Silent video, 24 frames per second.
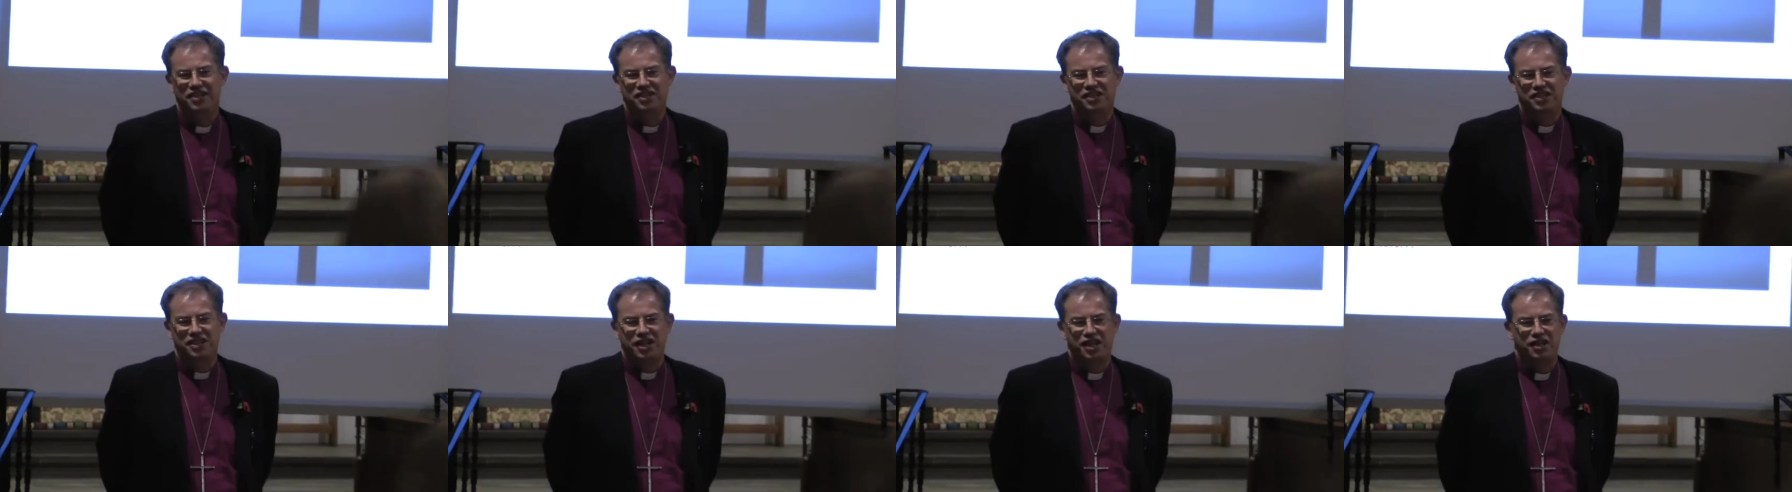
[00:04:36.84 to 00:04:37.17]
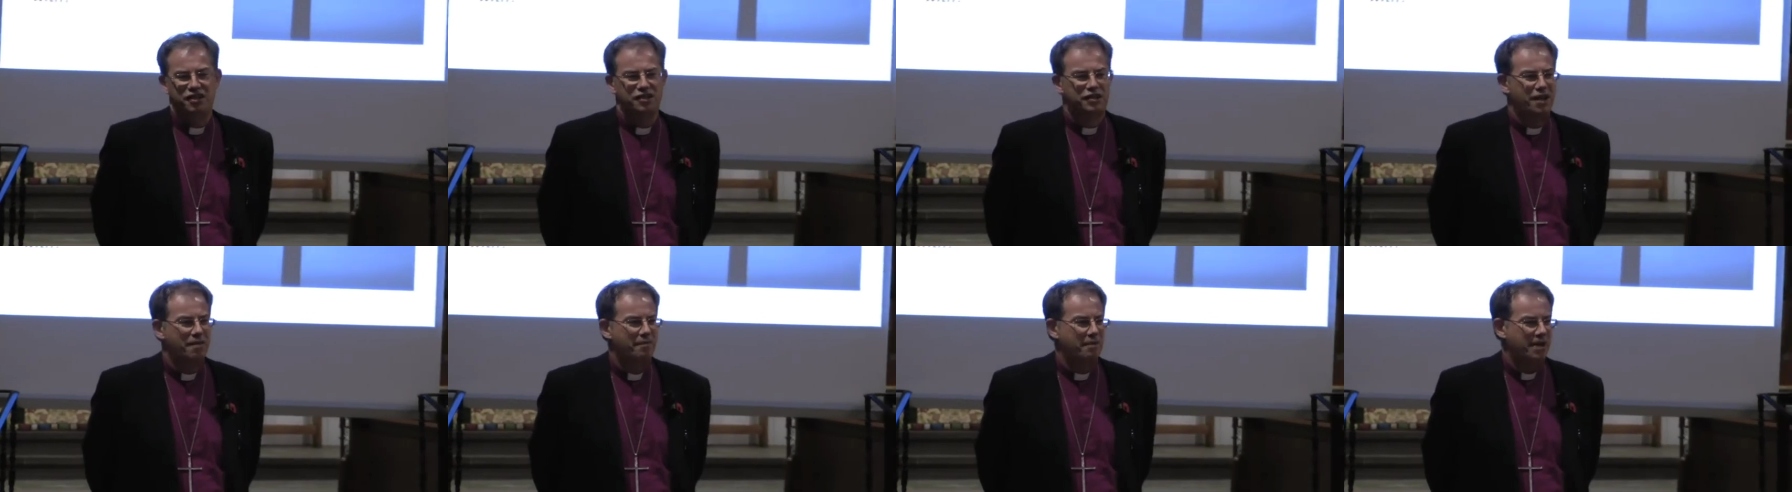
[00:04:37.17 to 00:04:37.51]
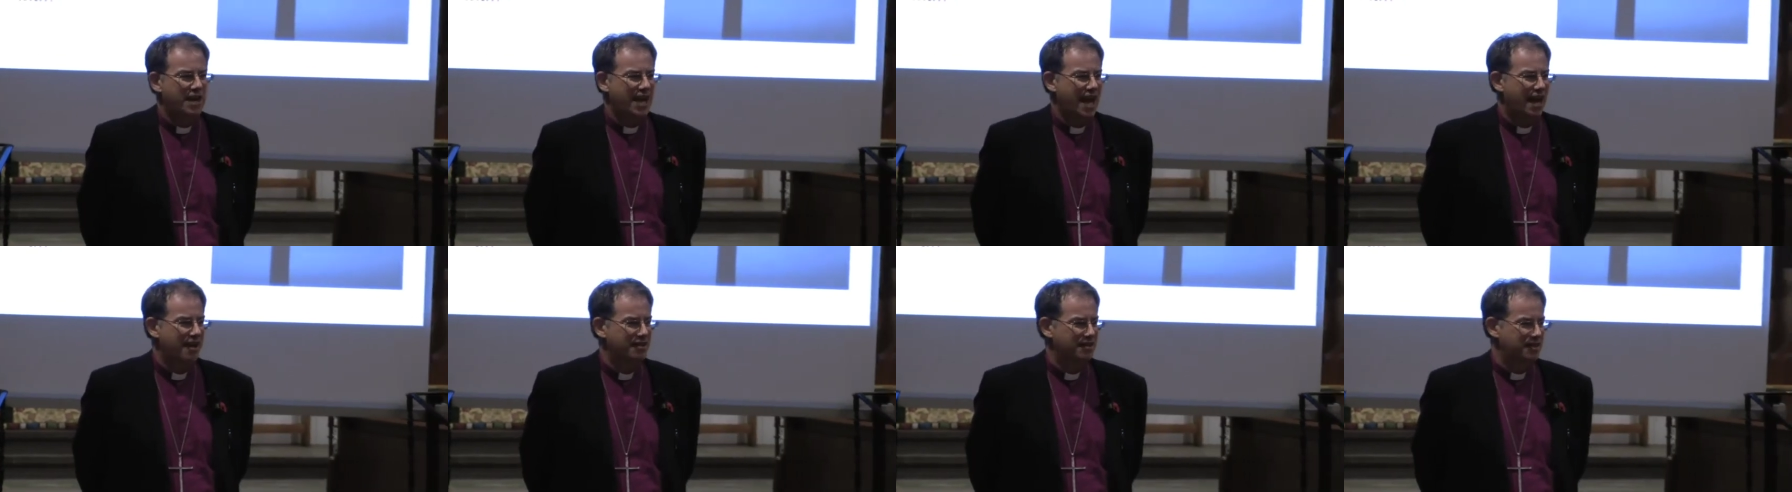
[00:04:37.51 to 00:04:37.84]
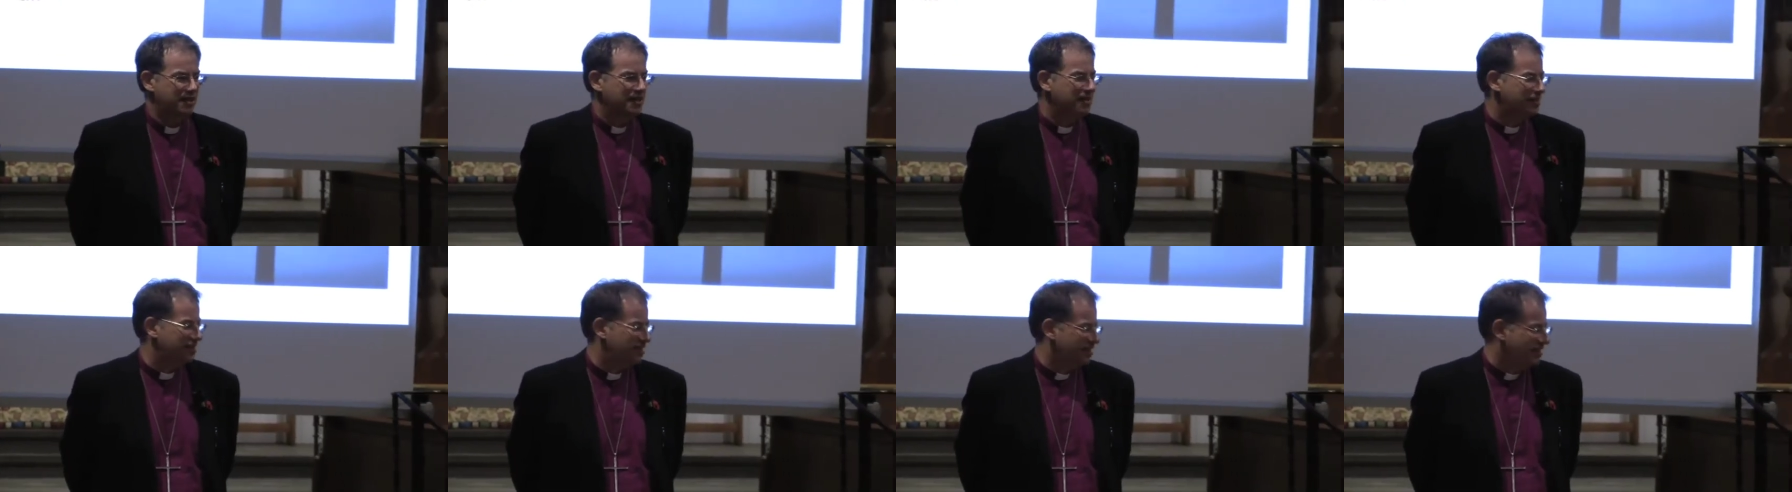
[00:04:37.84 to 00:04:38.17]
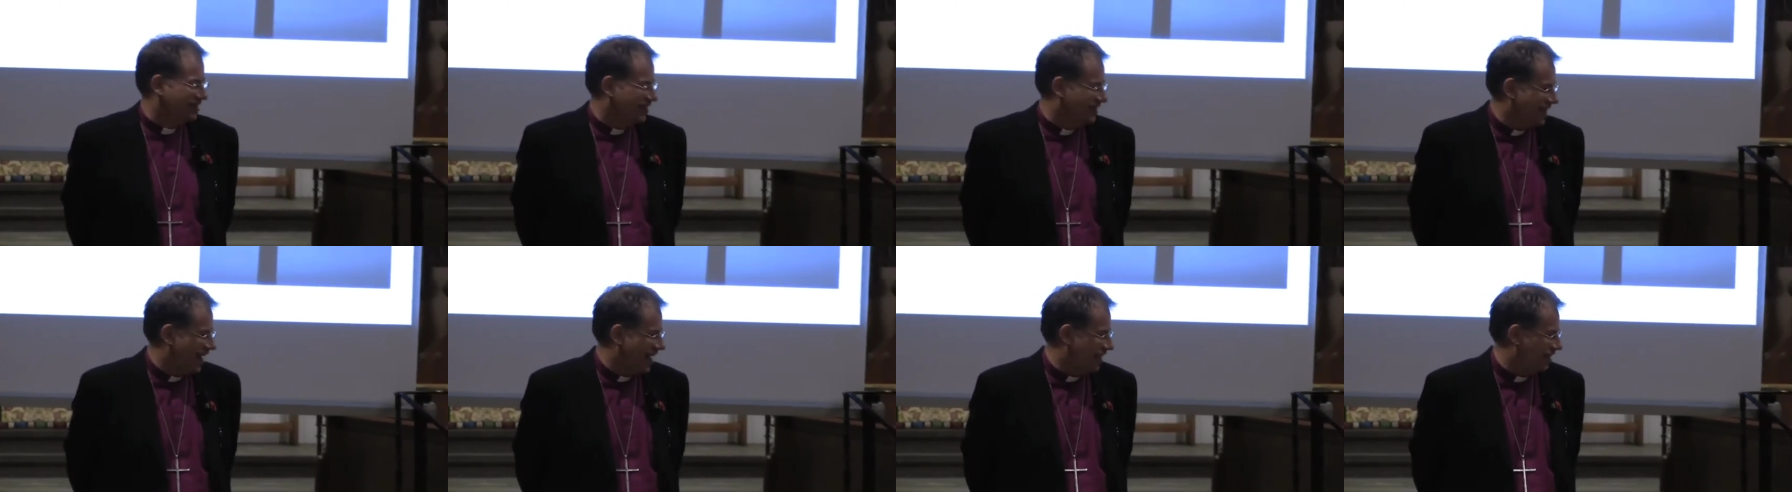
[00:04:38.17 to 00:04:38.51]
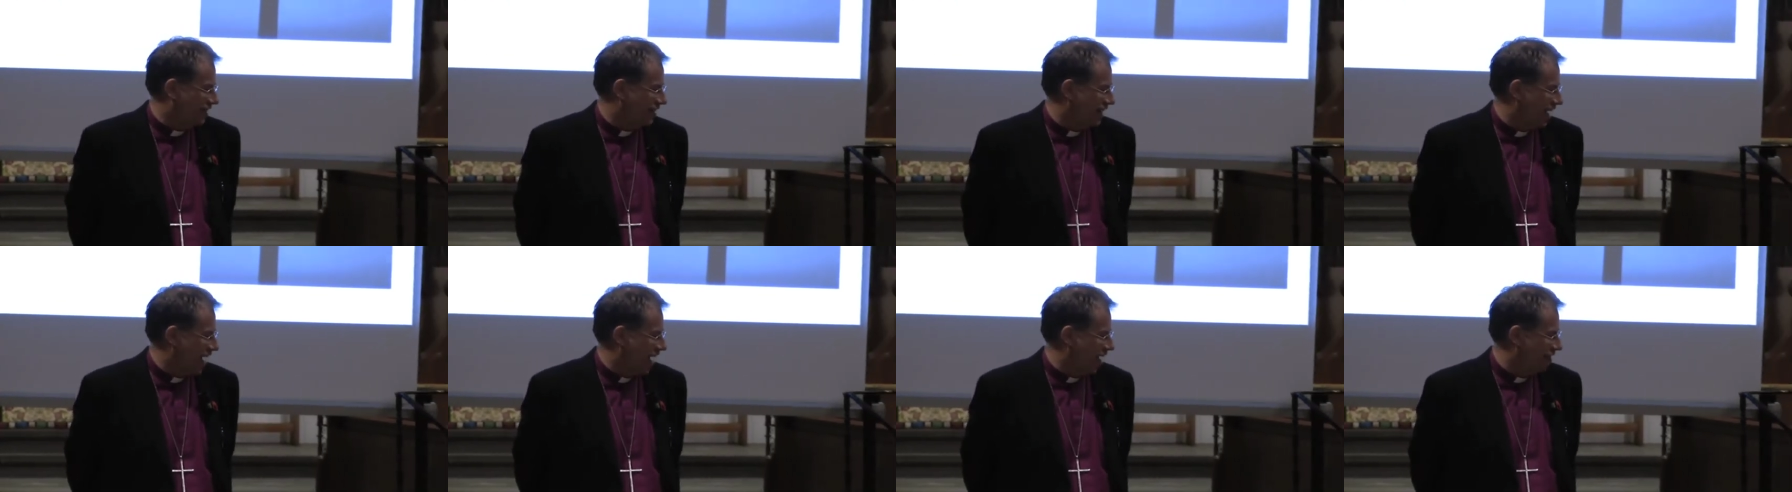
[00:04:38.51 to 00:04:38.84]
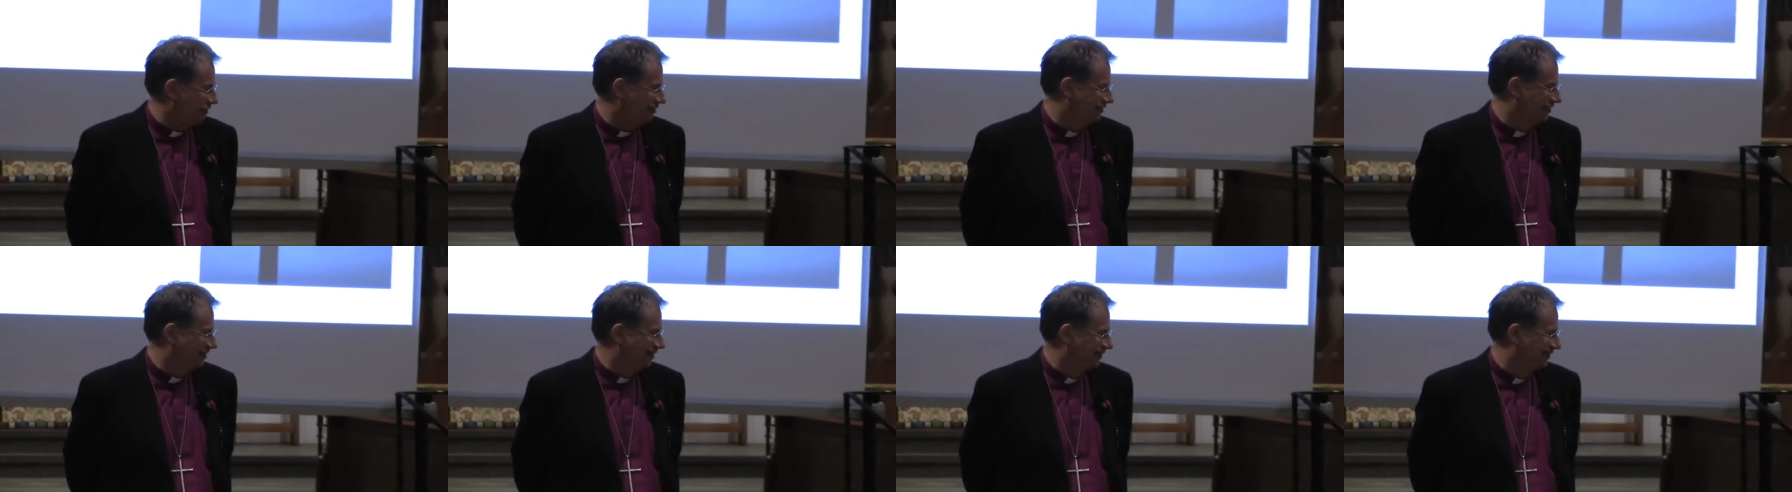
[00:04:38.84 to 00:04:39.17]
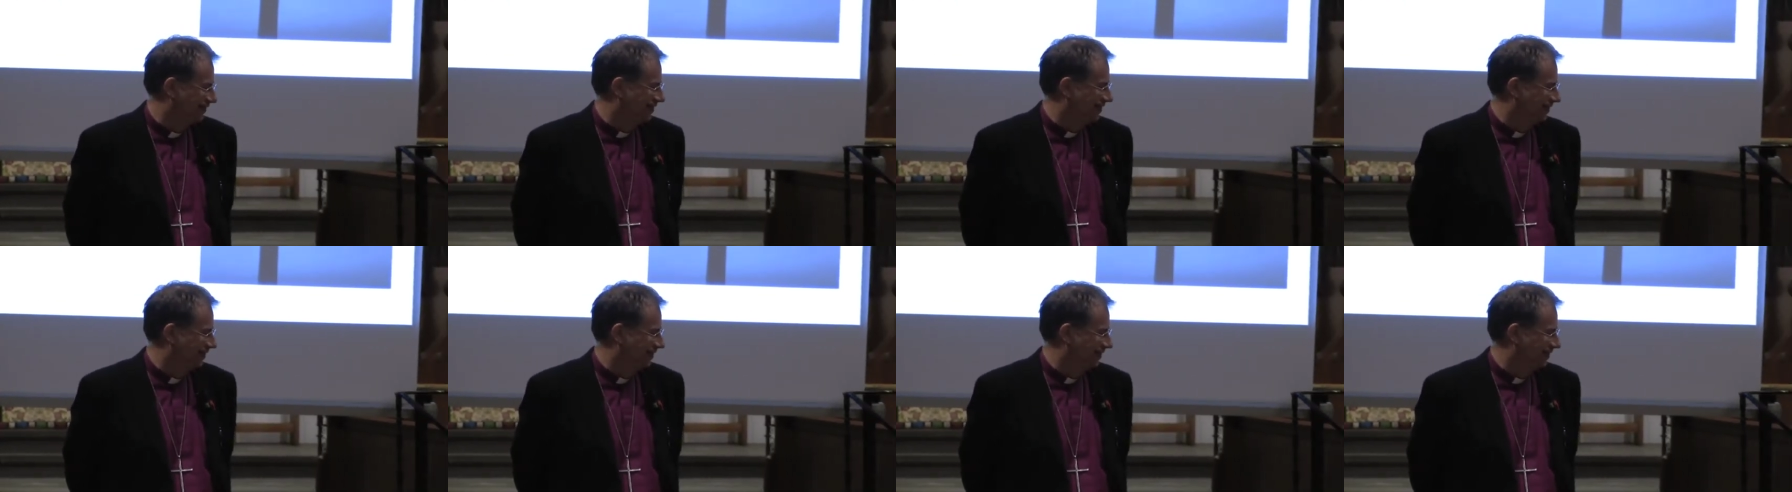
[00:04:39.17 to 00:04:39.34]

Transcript: steal somebody else's, settle down.